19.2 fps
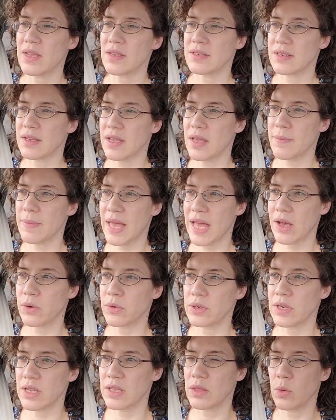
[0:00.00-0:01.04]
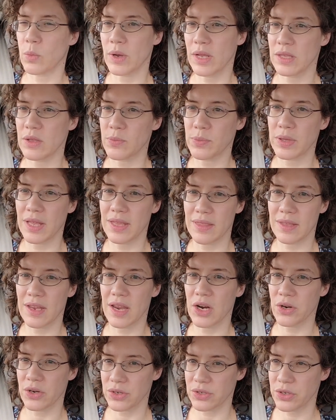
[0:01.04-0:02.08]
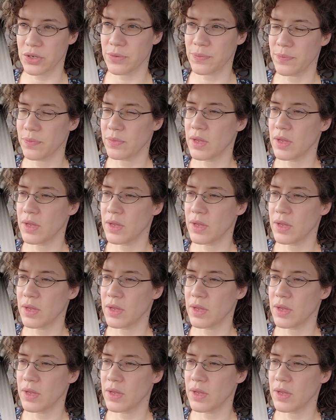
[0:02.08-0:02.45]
to come out in the way you play the character.